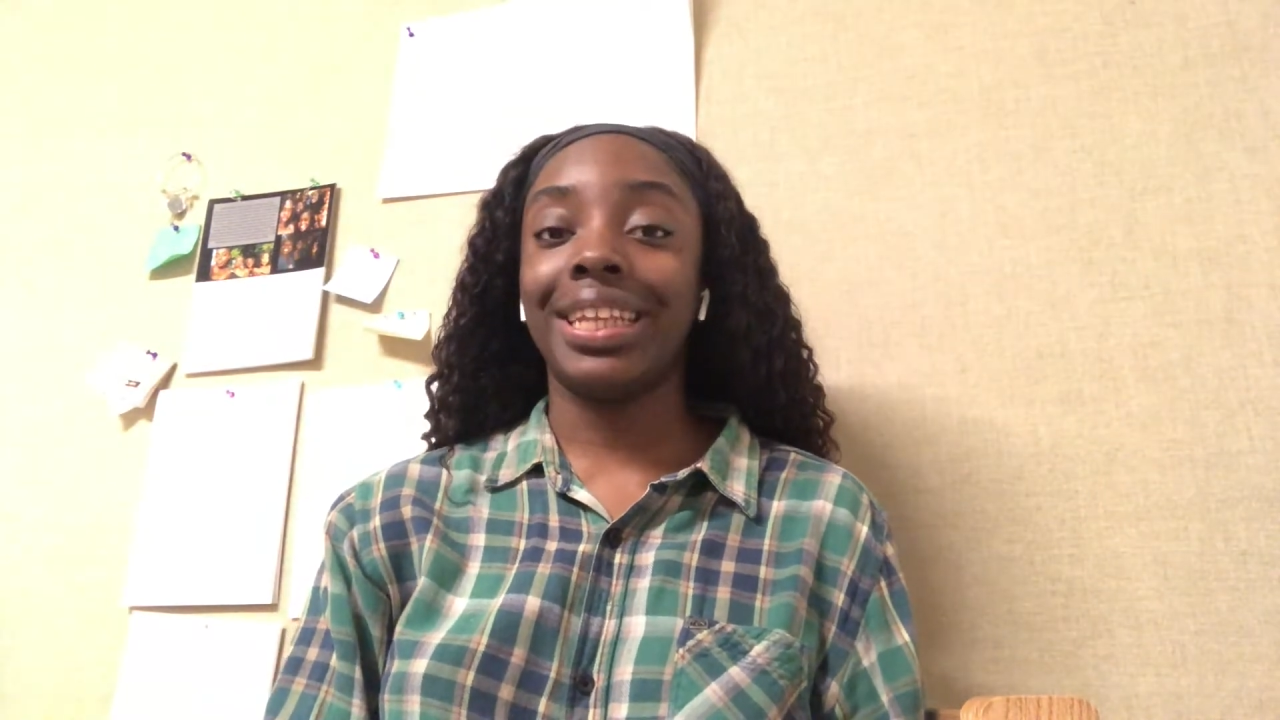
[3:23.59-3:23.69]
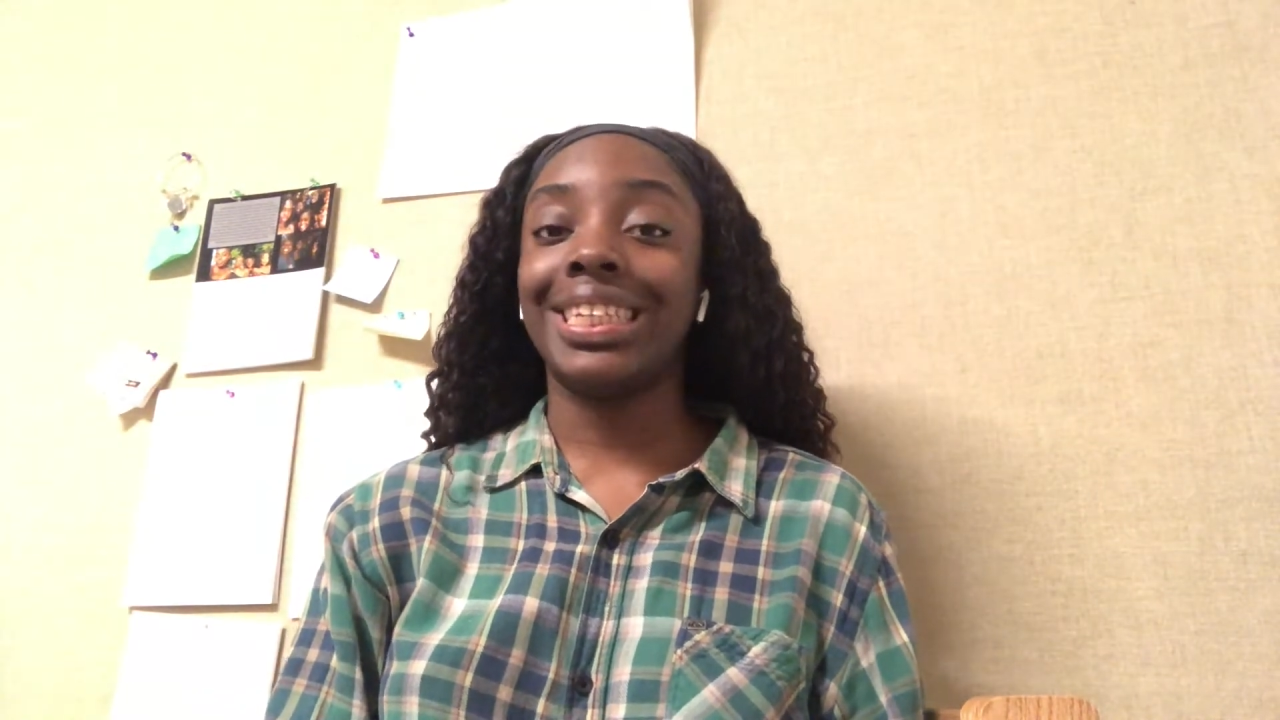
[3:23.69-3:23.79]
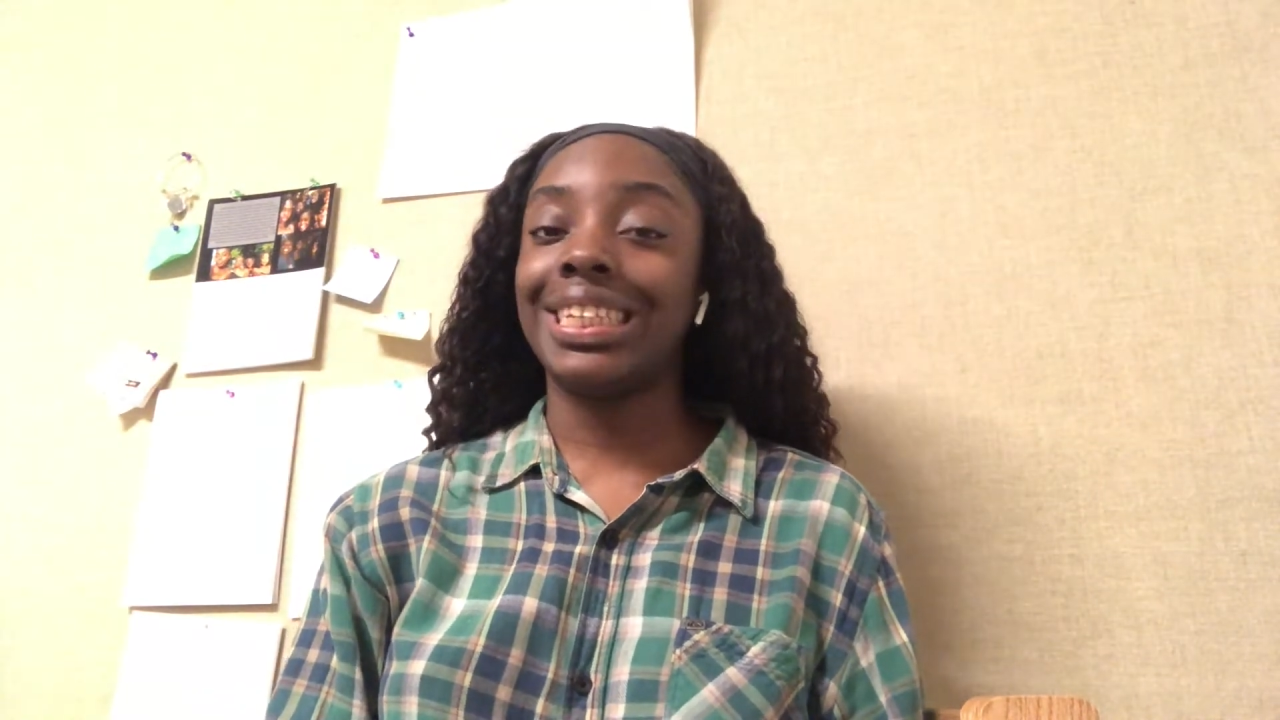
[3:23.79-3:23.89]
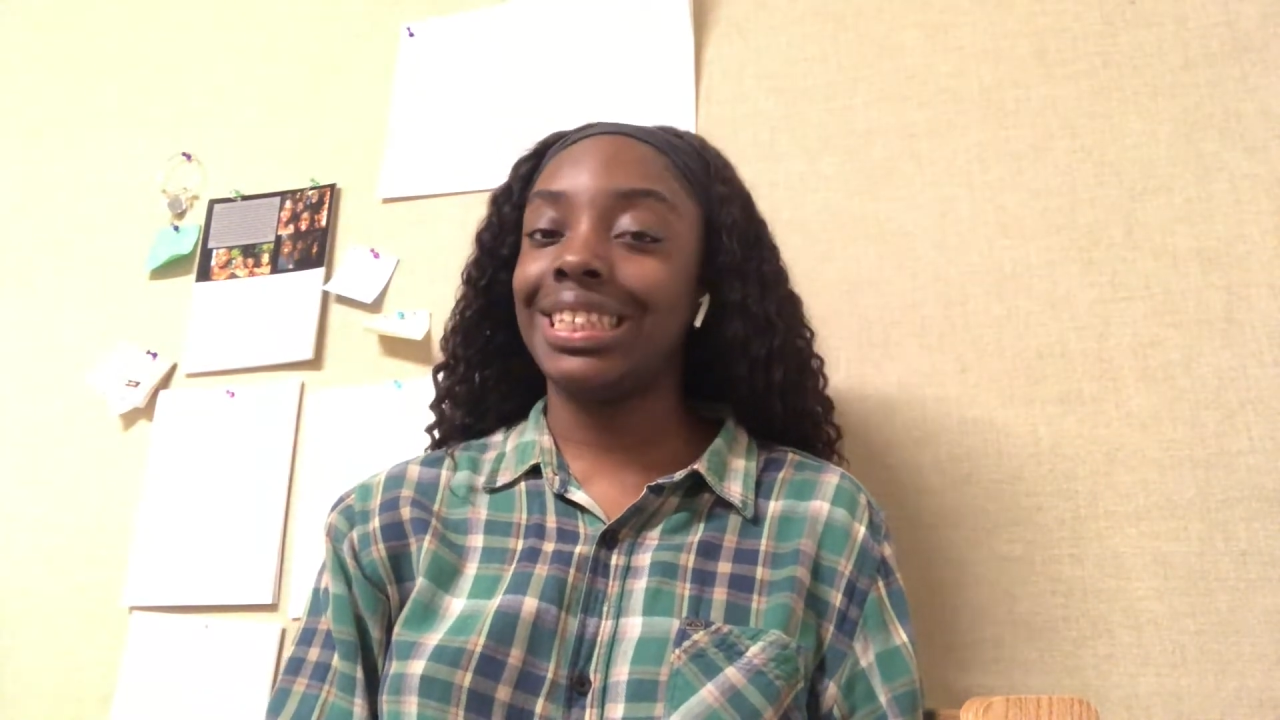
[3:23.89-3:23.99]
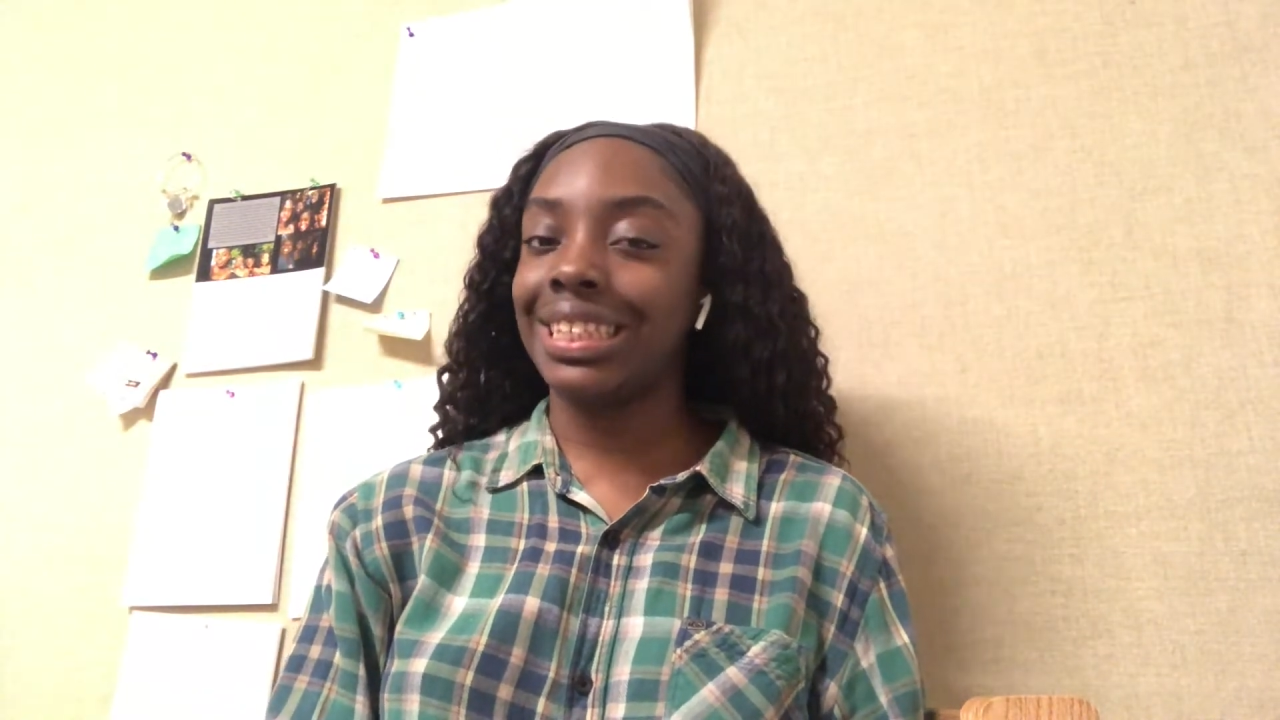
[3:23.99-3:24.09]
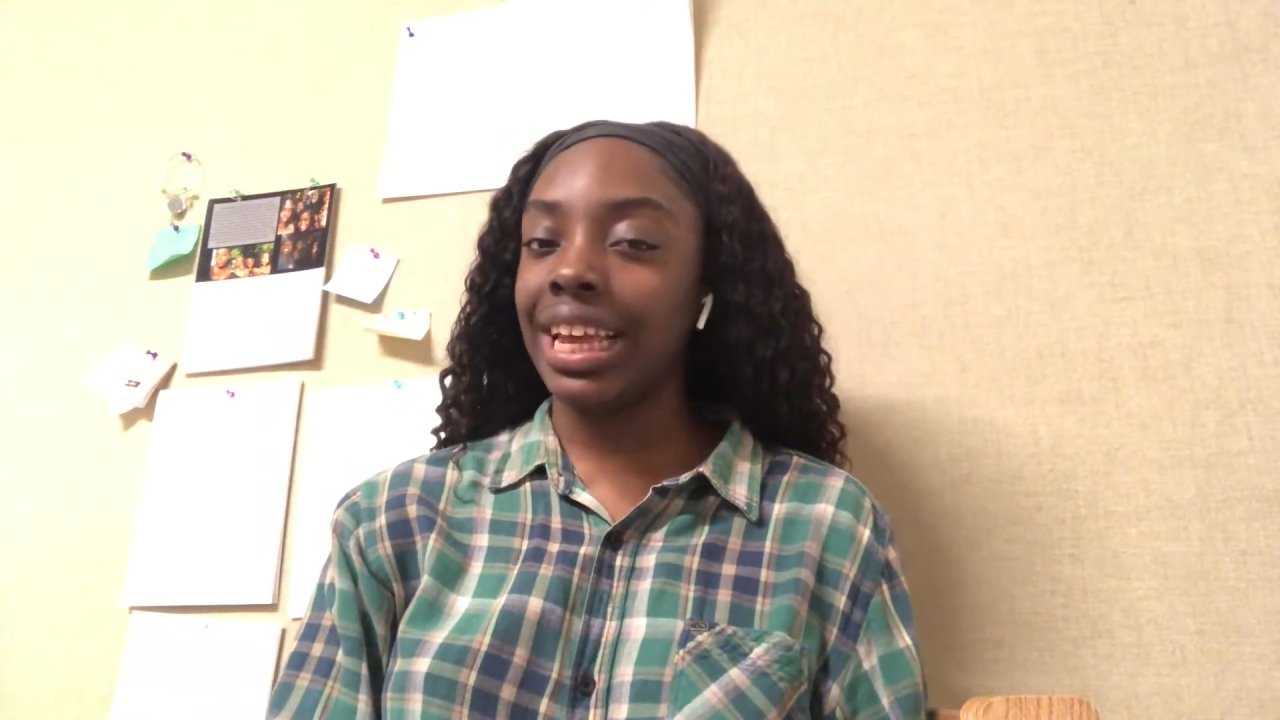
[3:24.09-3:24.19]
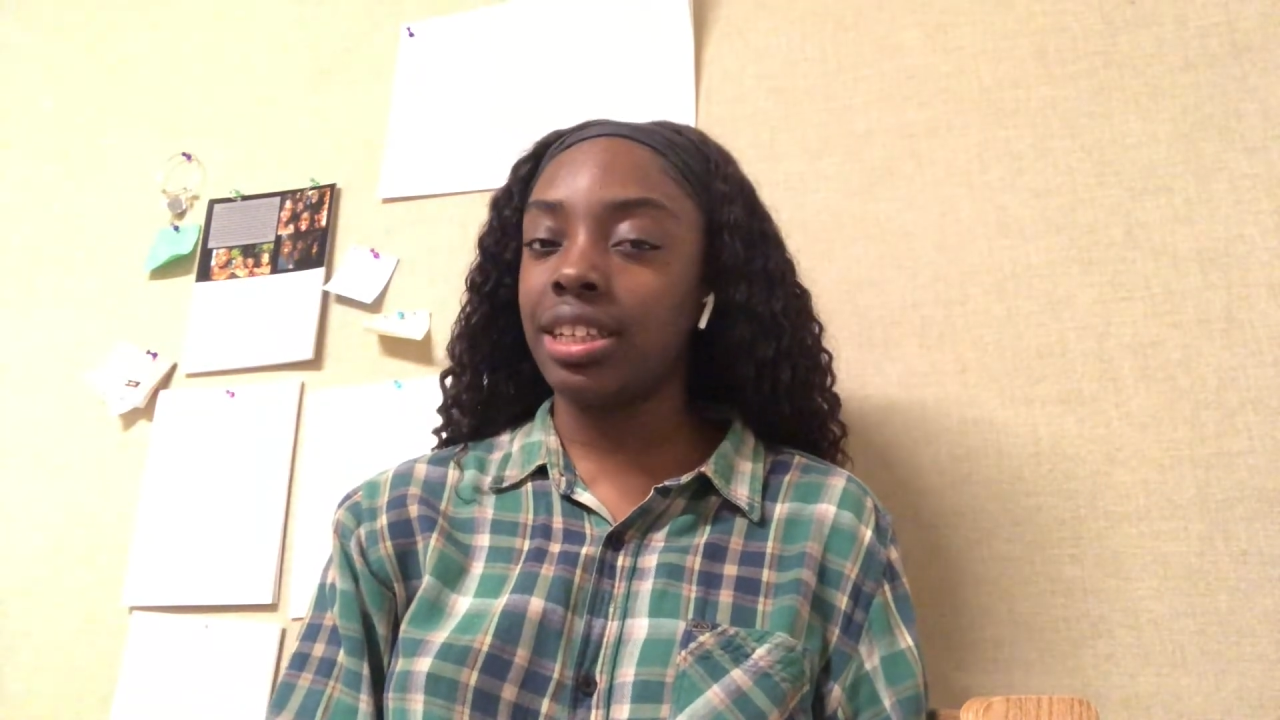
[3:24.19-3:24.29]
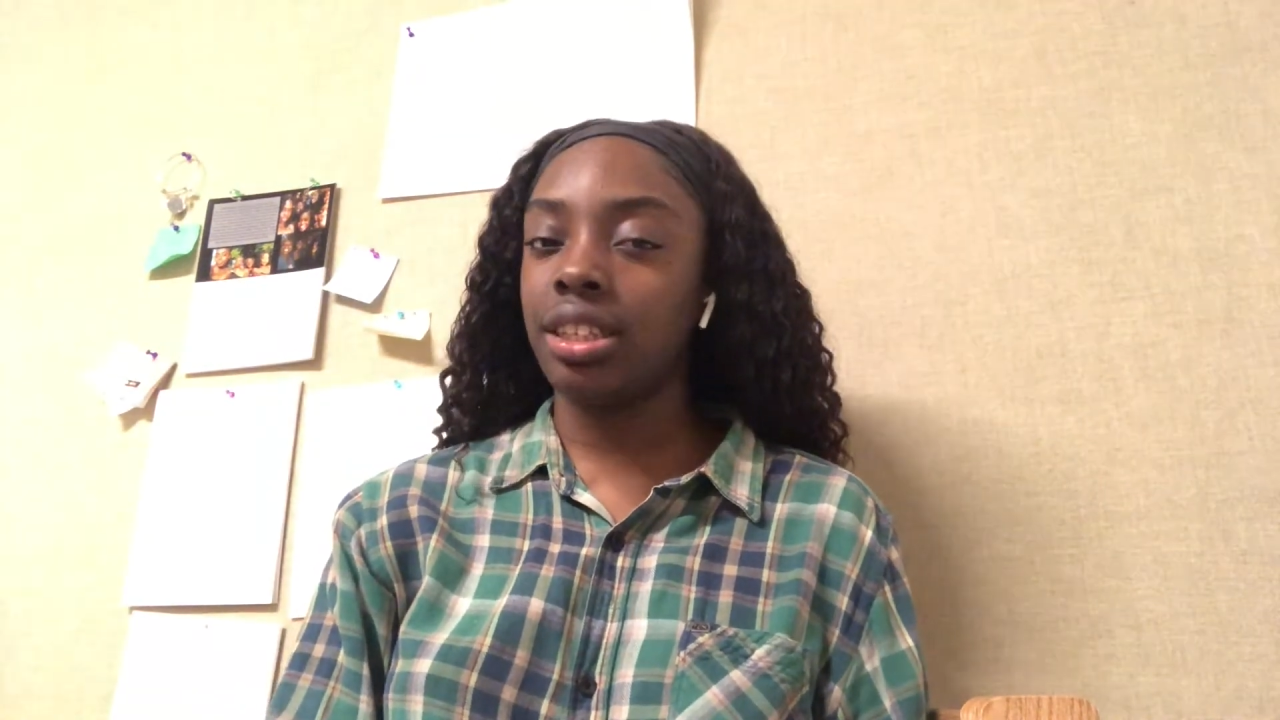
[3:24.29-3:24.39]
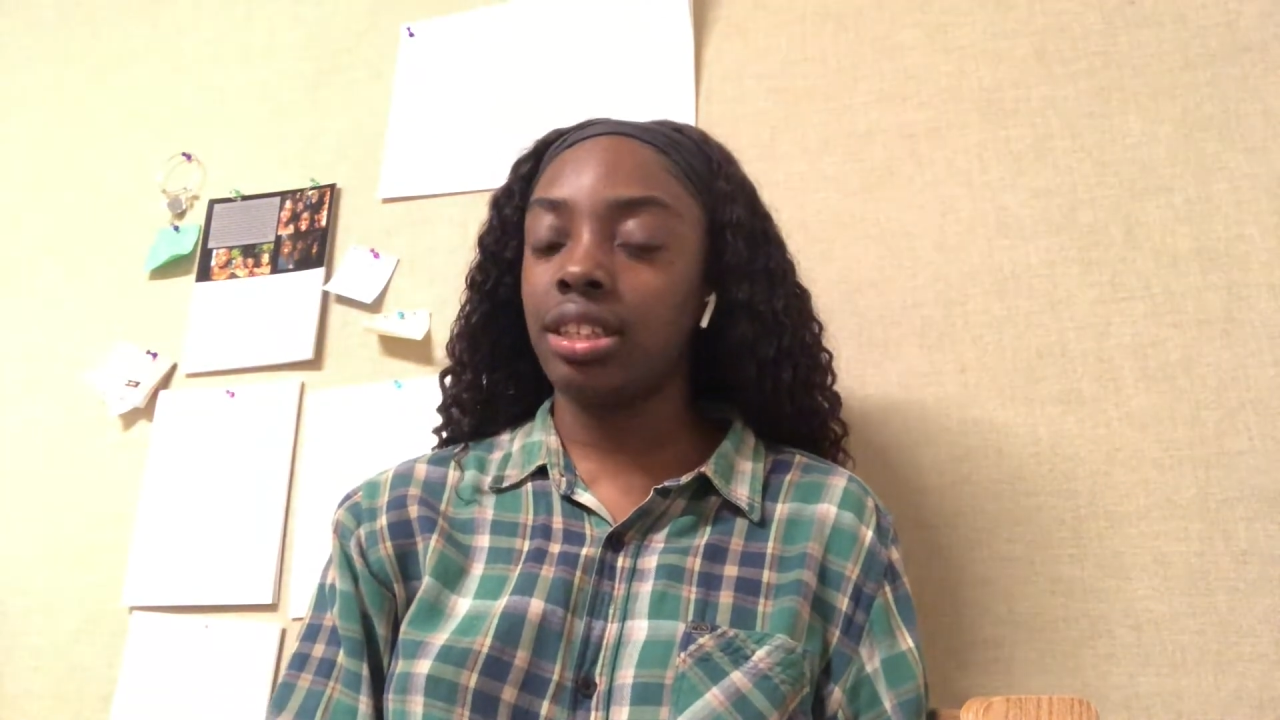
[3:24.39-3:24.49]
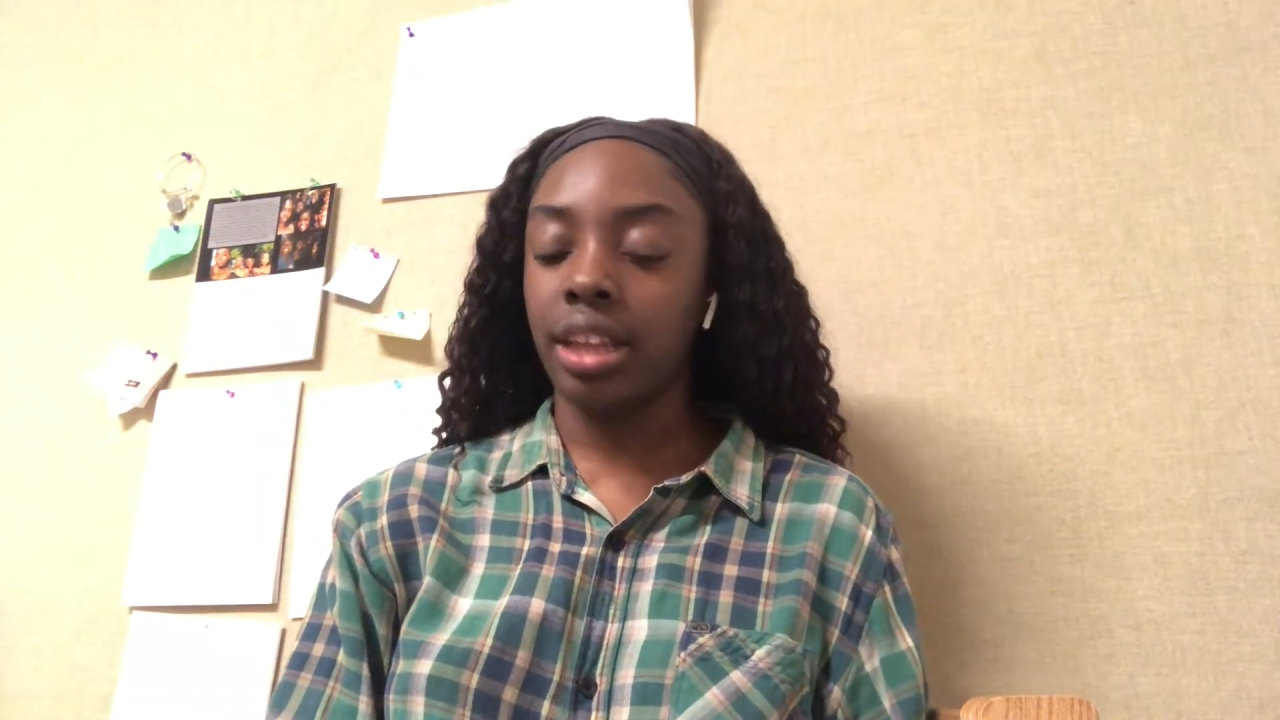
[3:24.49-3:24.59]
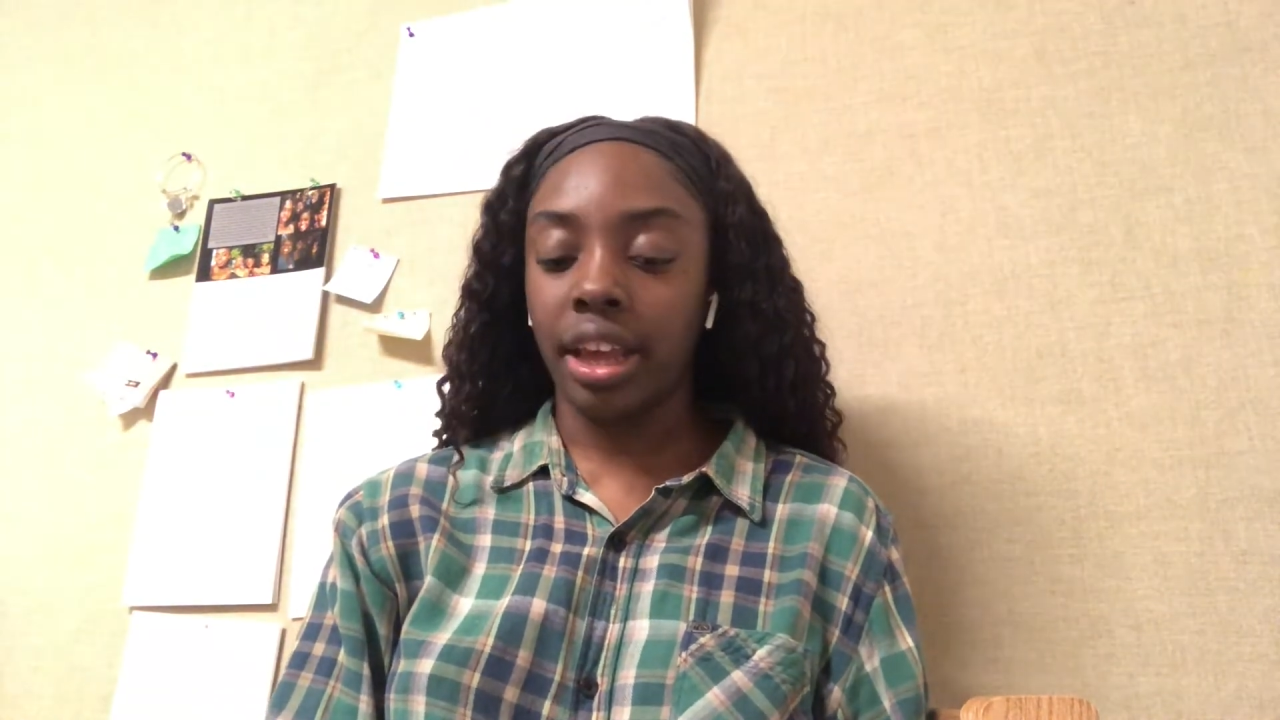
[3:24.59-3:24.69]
6